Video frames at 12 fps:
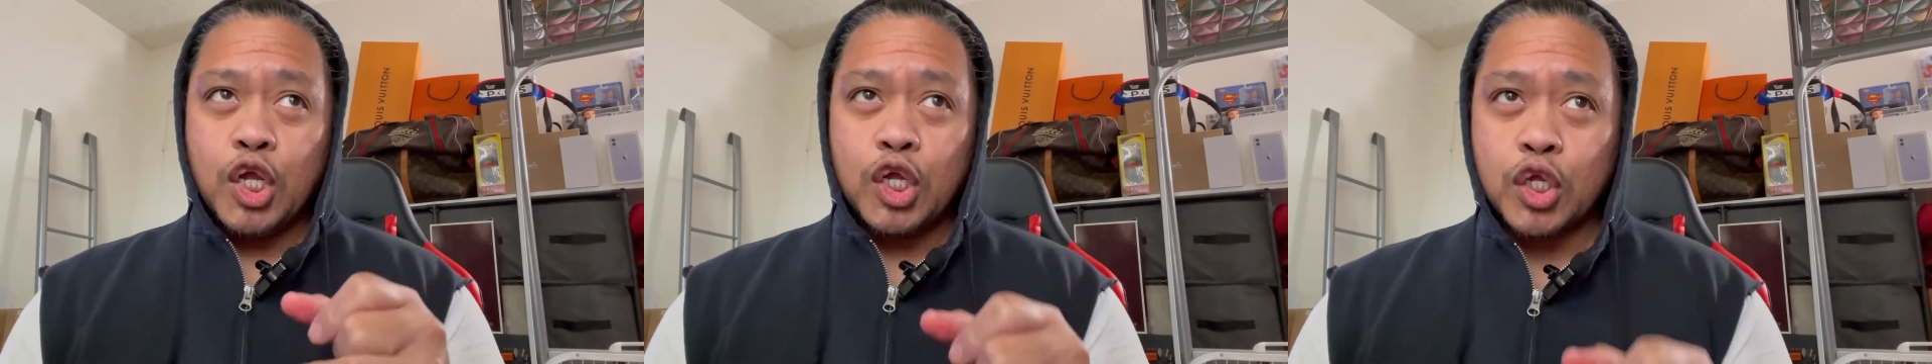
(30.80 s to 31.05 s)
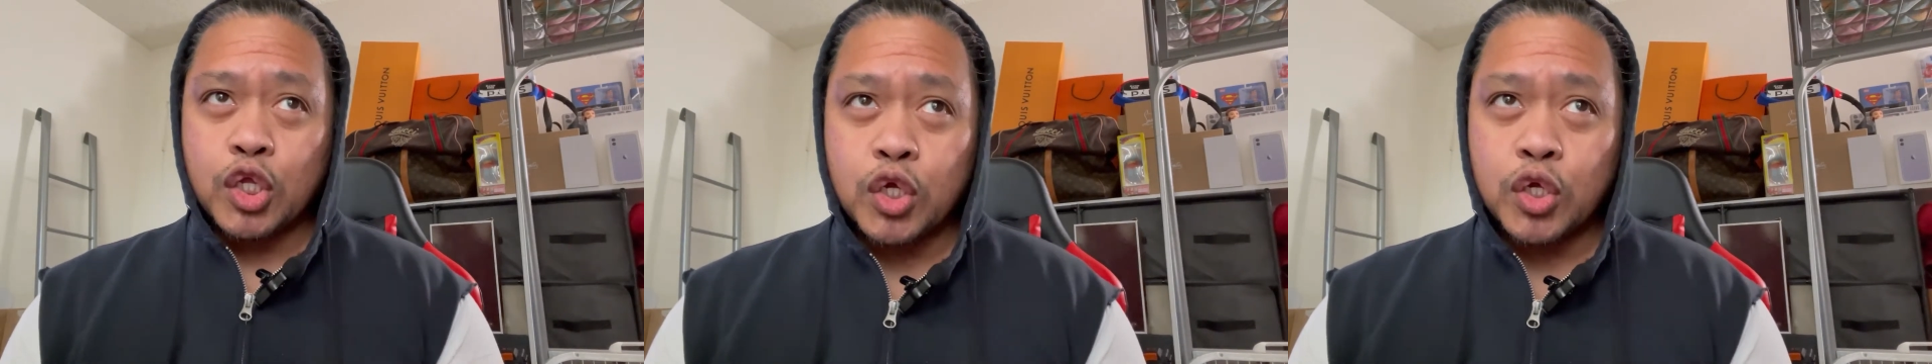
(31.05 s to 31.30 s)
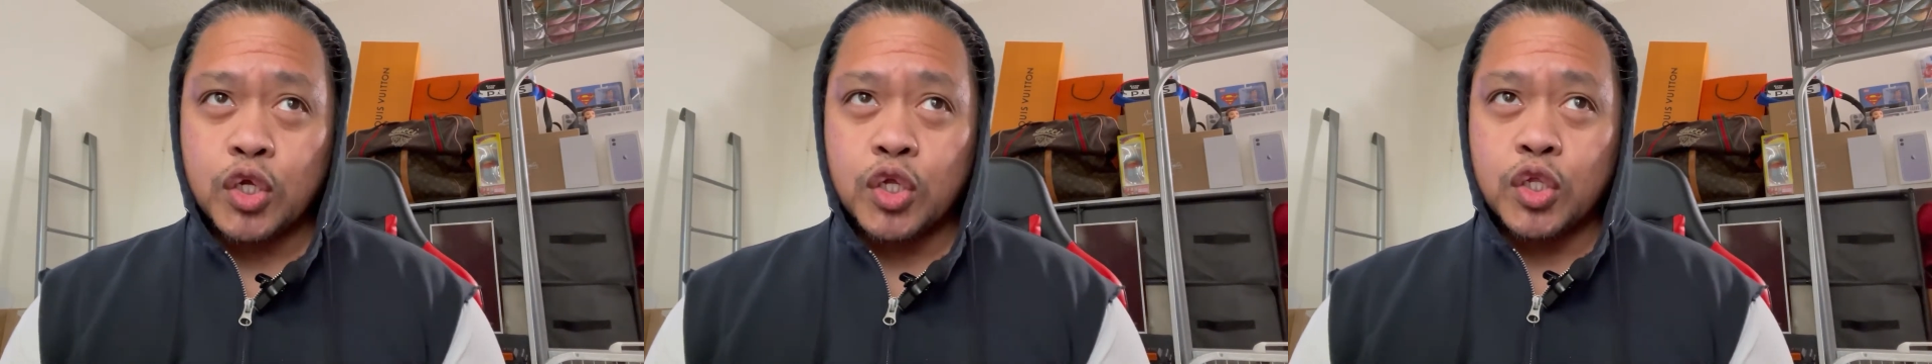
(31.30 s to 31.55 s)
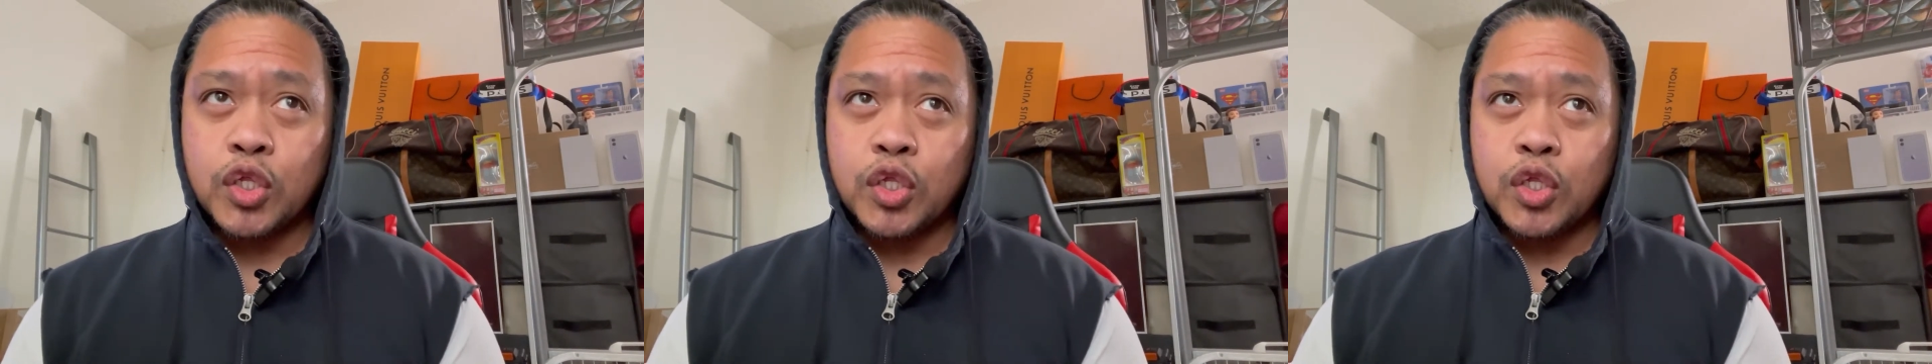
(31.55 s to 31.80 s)

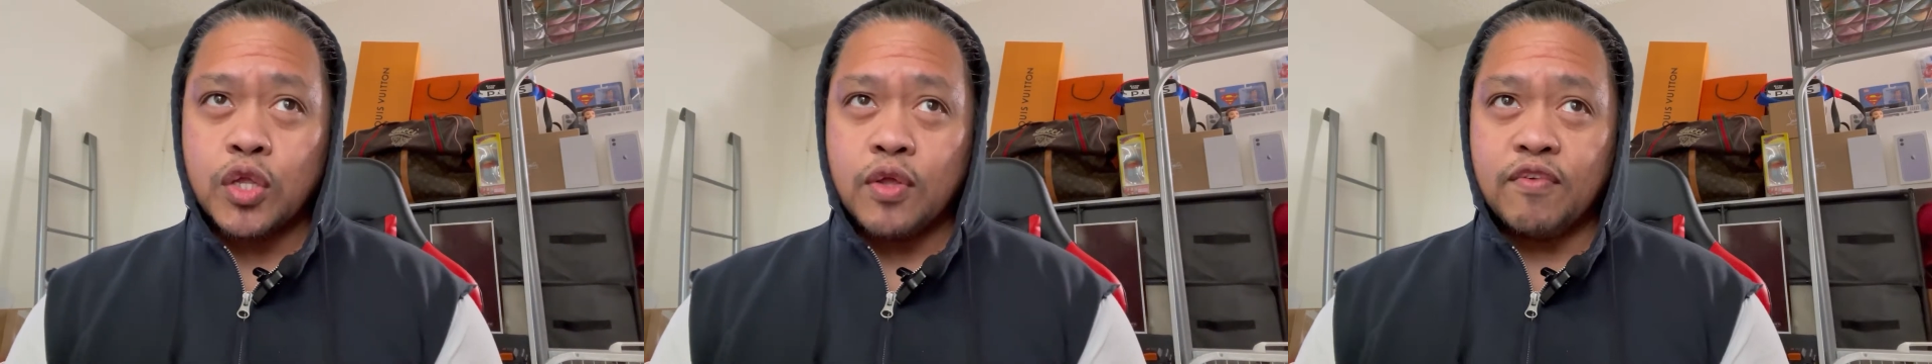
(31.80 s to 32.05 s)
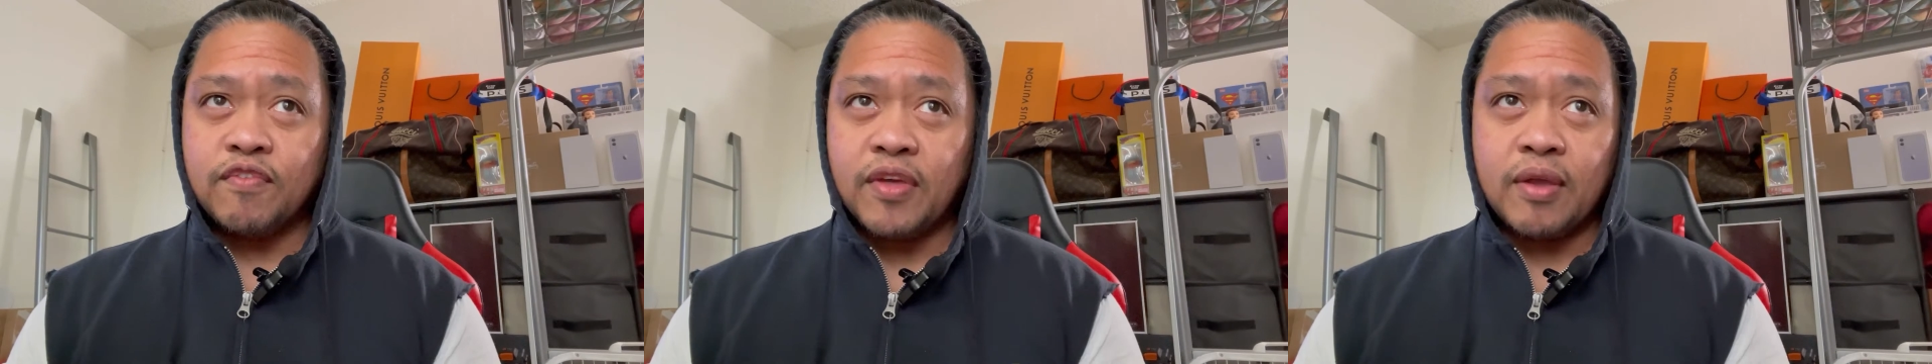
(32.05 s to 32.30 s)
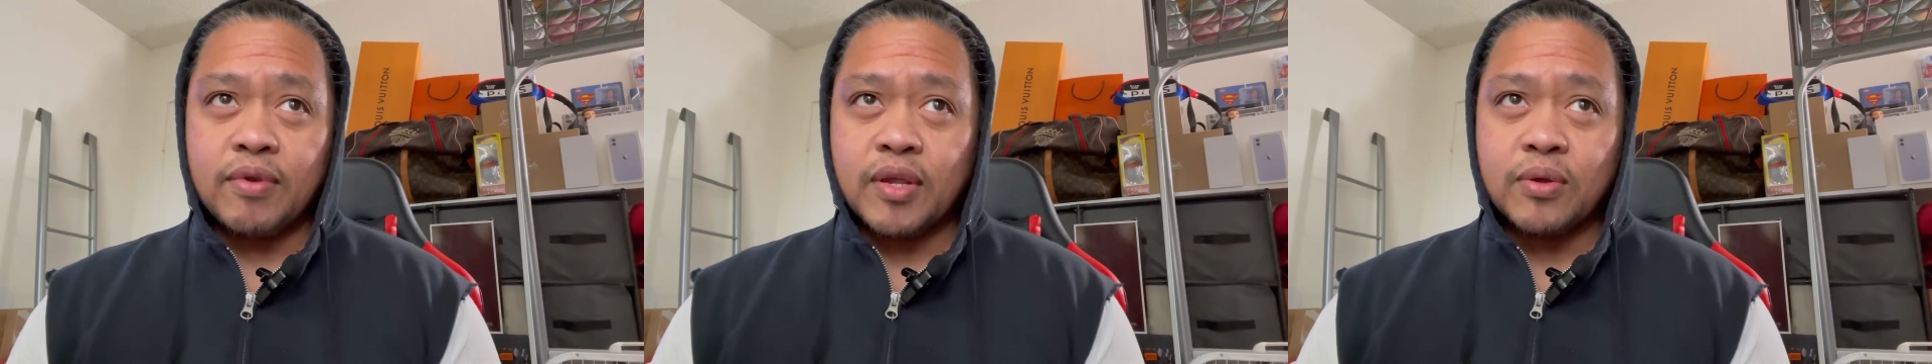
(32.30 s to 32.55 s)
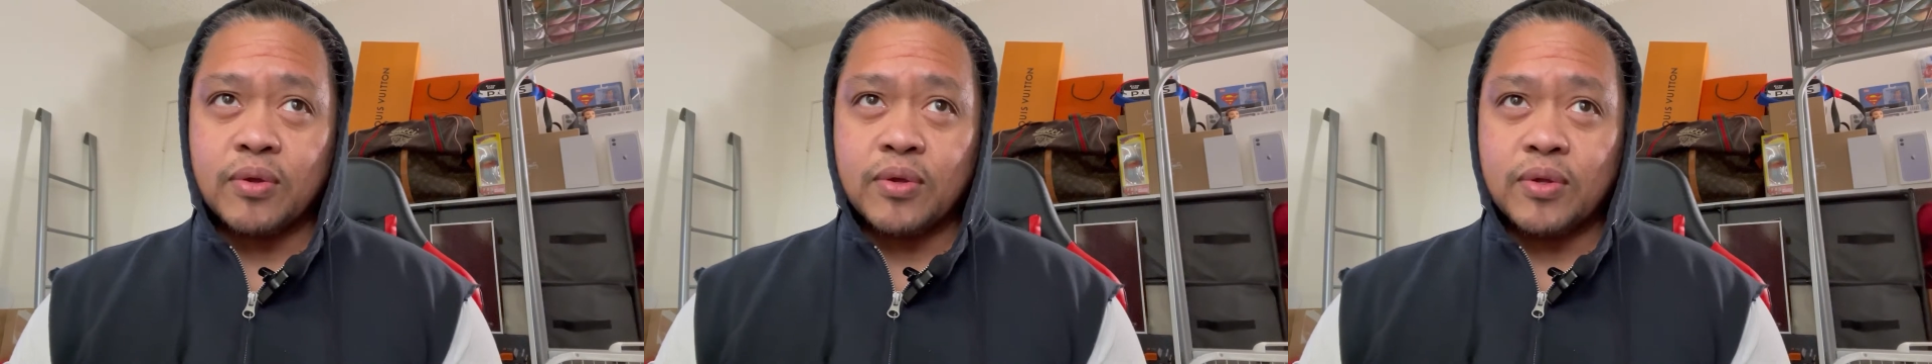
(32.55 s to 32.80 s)
good, very
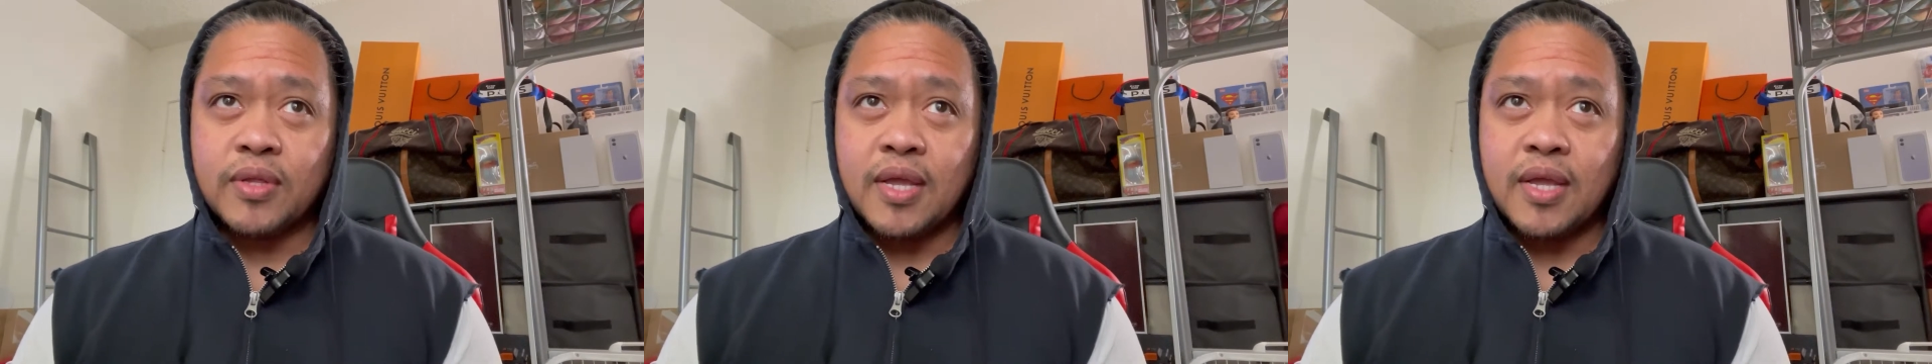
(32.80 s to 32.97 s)
good,